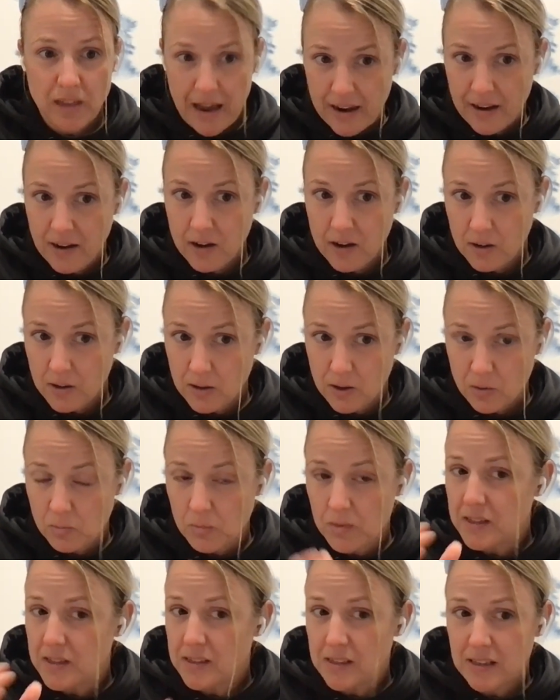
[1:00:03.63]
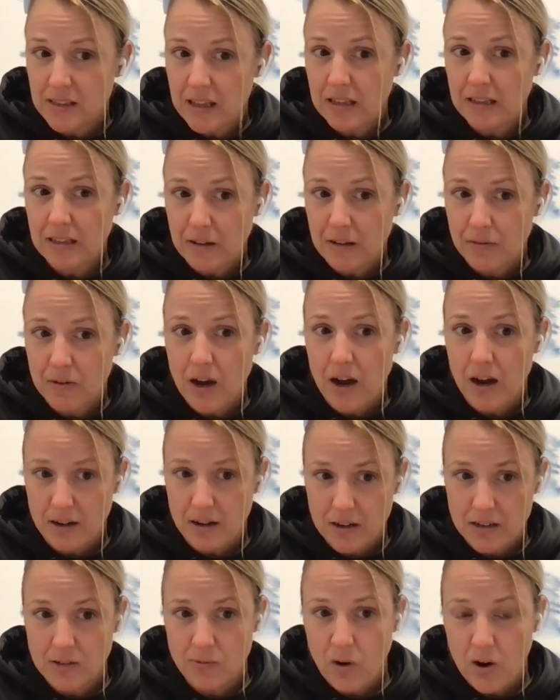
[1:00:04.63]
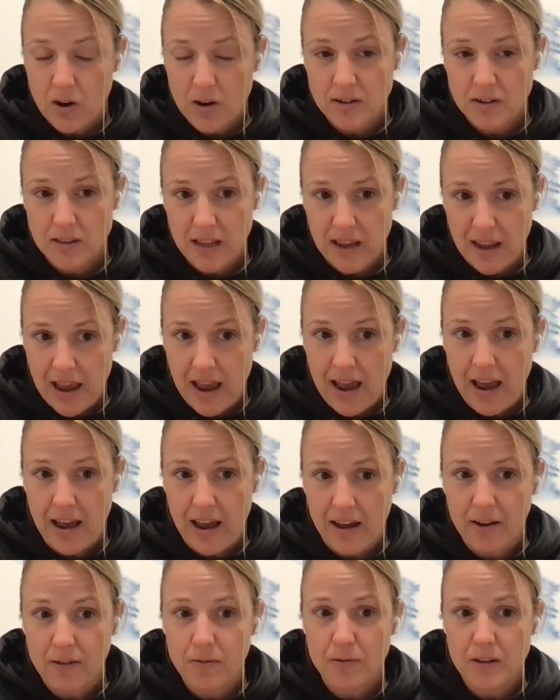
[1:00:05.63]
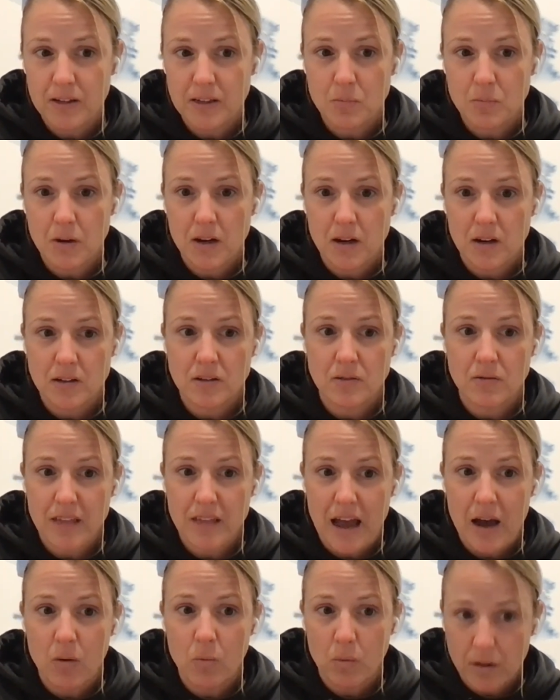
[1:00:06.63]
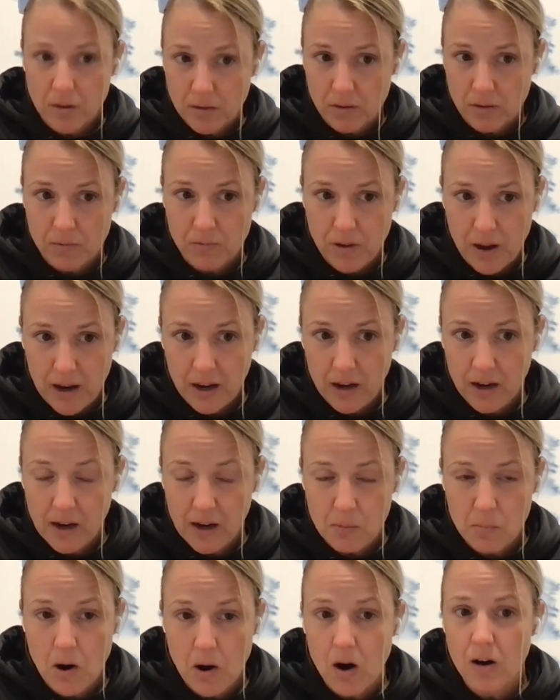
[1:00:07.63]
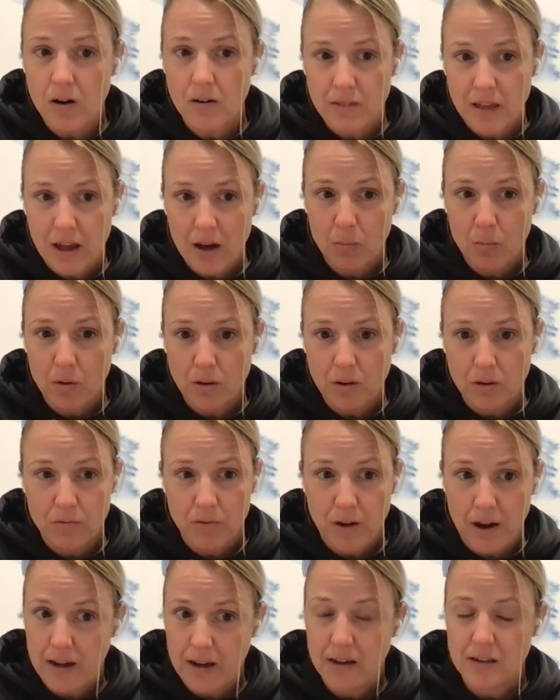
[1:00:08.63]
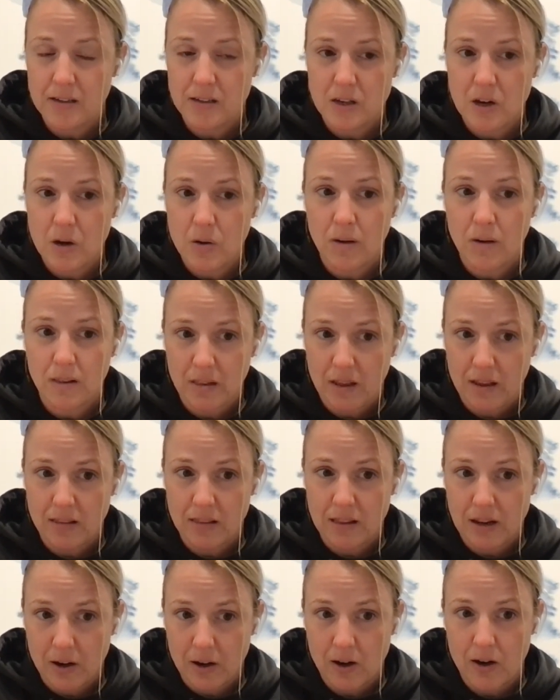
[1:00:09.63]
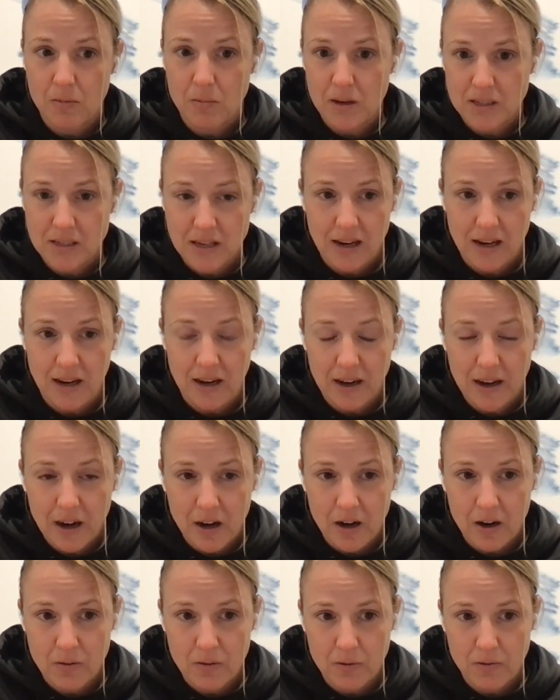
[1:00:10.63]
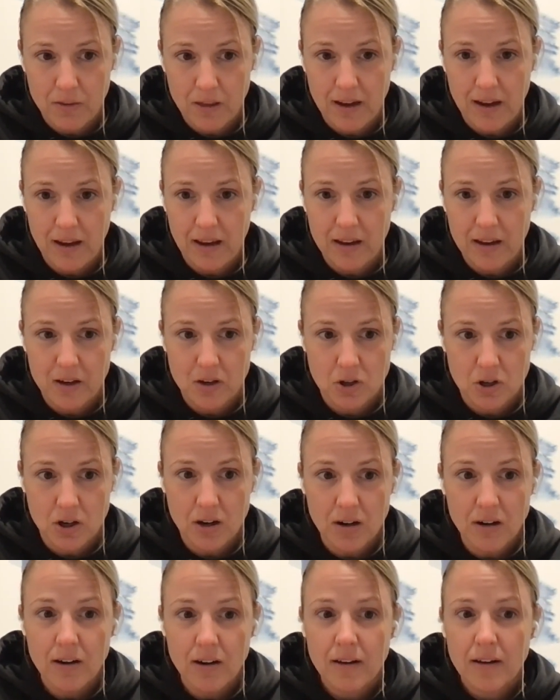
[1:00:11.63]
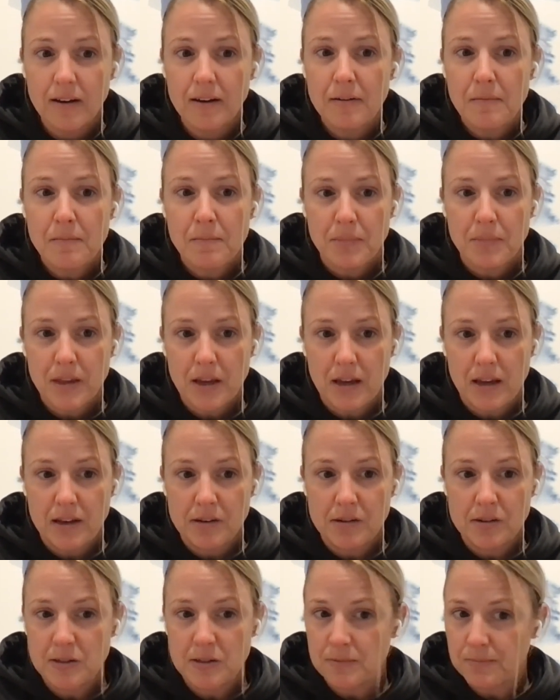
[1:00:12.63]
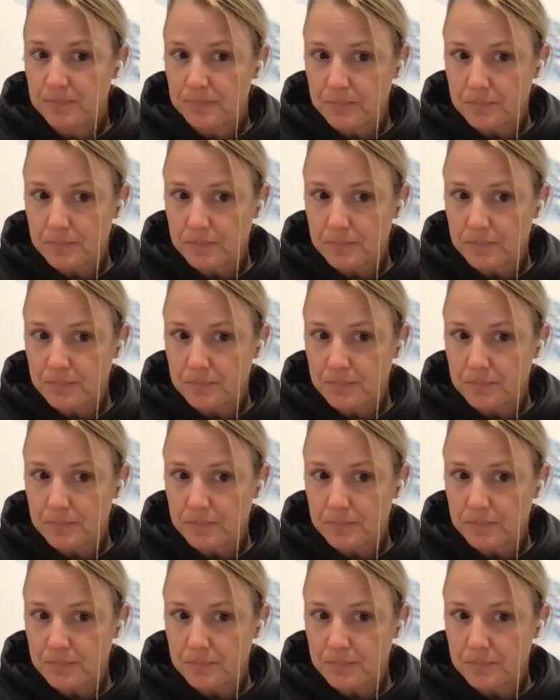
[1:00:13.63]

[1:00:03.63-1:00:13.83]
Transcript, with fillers: that the reason that they've gotten as far as they have is because of that will to fight. And part of that will to fight is knowing that they're going to be taken care of if they get injured. And